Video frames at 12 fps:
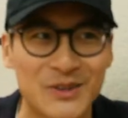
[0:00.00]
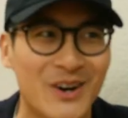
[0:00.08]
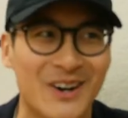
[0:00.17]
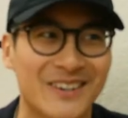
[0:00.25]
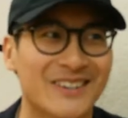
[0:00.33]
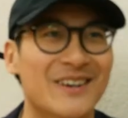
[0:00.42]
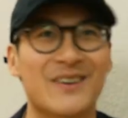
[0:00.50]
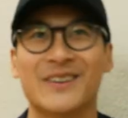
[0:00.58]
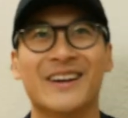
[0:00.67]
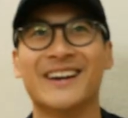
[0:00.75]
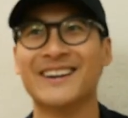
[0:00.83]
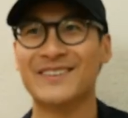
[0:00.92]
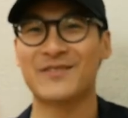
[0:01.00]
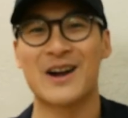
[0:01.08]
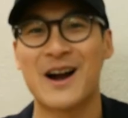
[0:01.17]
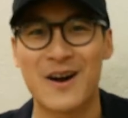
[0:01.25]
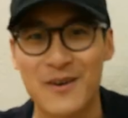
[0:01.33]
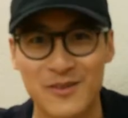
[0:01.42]
long, or like
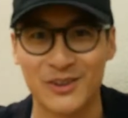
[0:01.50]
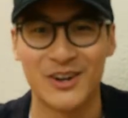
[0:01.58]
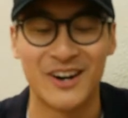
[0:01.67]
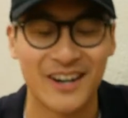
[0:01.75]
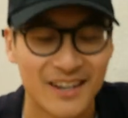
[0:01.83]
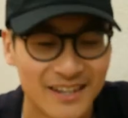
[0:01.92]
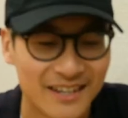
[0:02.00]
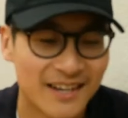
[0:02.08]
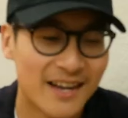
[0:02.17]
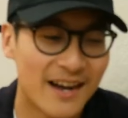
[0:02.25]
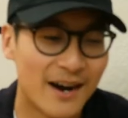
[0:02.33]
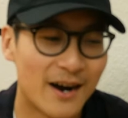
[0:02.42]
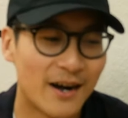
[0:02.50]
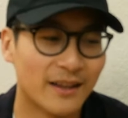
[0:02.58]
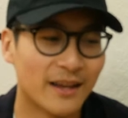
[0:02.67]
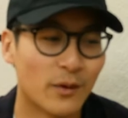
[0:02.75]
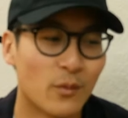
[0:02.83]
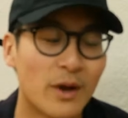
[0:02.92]
for however long, uh,
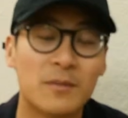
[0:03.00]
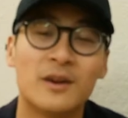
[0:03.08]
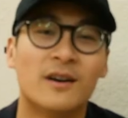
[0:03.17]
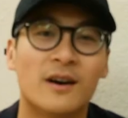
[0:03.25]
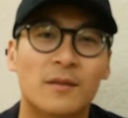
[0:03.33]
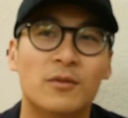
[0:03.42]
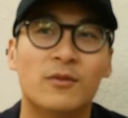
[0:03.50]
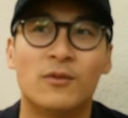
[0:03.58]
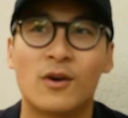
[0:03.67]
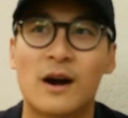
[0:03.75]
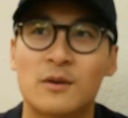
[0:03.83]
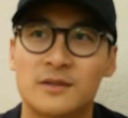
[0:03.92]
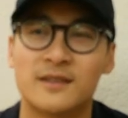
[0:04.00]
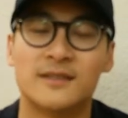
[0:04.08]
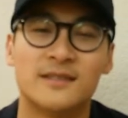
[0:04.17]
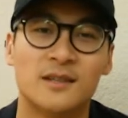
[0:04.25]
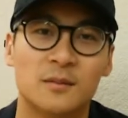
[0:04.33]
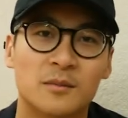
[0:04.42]
like way be, uh, before I was on
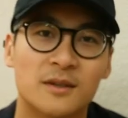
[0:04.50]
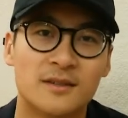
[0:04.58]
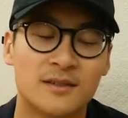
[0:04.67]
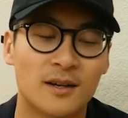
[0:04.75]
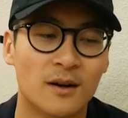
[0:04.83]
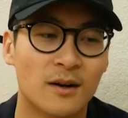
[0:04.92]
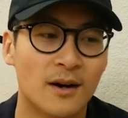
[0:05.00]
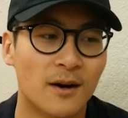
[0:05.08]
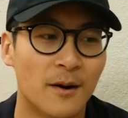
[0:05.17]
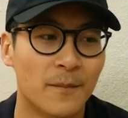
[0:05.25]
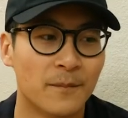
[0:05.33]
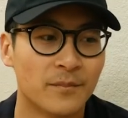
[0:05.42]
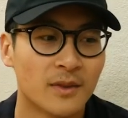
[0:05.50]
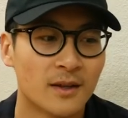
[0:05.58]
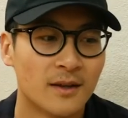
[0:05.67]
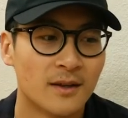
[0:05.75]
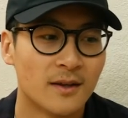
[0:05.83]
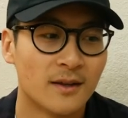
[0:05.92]
the team. So, um,
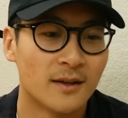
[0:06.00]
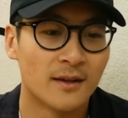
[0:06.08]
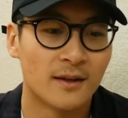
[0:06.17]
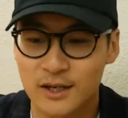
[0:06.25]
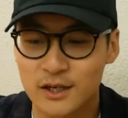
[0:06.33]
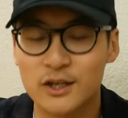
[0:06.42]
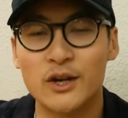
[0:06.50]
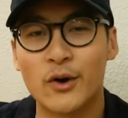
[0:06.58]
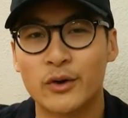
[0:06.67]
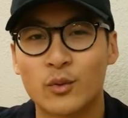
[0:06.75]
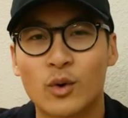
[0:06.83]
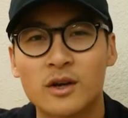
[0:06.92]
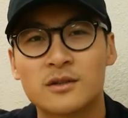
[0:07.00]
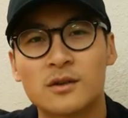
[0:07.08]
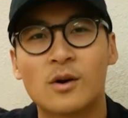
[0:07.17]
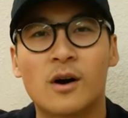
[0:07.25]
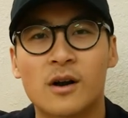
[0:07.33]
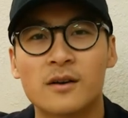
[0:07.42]
you know, you work
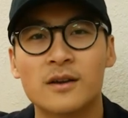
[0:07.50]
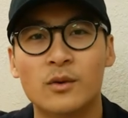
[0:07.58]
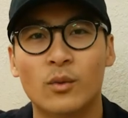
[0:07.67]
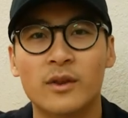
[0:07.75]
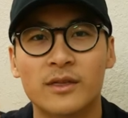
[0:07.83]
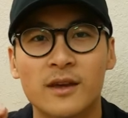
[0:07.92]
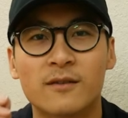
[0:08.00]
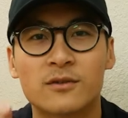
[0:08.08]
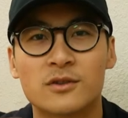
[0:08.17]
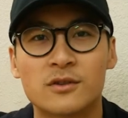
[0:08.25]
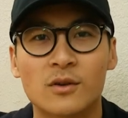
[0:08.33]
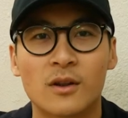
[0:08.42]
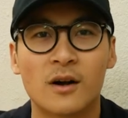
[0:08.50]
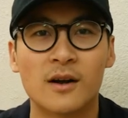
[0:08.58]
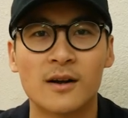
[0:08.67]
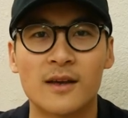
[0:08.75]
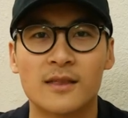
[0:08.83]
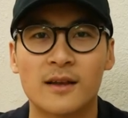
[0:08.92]
so hard in one thing for so
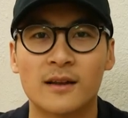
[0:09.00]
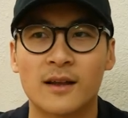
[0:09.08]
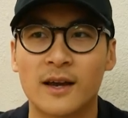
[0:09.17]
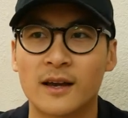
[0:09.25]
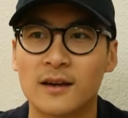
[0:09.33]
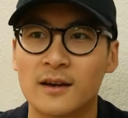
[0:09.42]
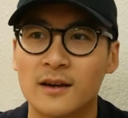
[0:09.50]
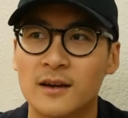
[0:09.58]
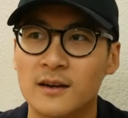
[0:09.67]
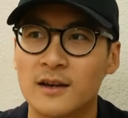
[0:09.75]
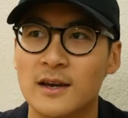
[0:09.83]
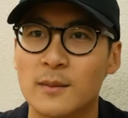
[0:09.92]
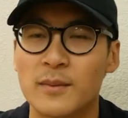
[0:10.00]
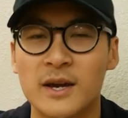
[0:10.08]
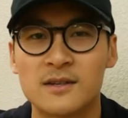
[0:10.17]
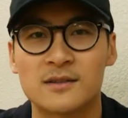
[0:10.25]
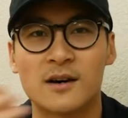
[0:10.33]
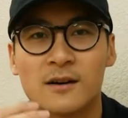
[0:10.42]
long and then like it
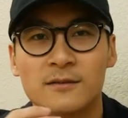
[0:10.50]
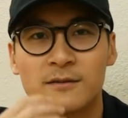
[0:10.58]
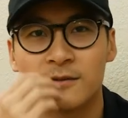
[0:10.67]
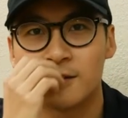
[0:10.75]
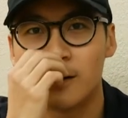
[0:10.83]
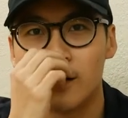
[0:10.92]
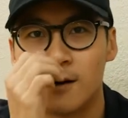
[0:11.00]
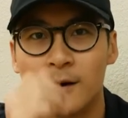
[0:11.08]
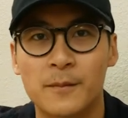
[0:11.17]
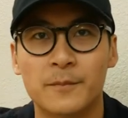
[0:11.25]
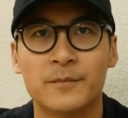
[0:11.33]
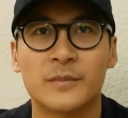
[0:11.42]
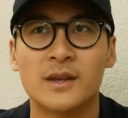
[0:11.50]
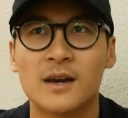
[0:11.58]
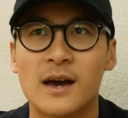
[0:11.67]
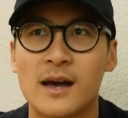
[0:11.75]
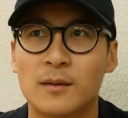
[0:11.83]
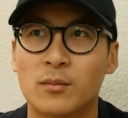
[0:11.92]
pays off um,
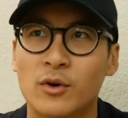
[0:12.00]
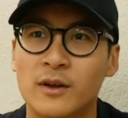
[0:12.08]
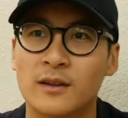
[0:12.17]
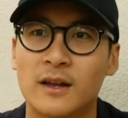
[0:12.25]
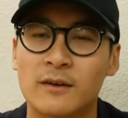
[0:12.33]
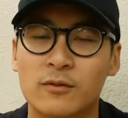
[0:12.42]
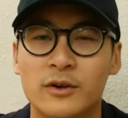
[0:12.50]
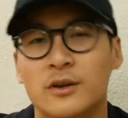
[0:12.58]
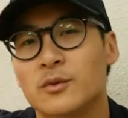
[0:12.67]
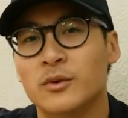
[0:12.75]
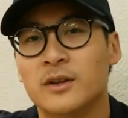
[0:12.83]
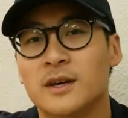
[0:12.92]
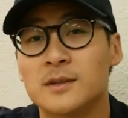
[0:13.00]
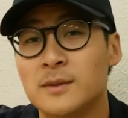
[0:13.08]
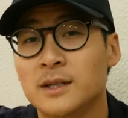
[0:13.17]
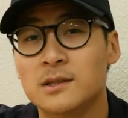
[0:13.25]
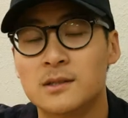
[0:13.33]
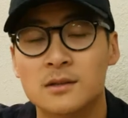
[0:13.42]
at a point in life where you don't really
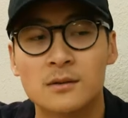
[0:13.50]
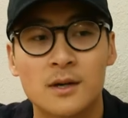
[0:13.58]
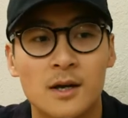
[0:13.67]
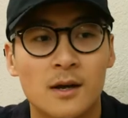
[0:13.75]
expect it to.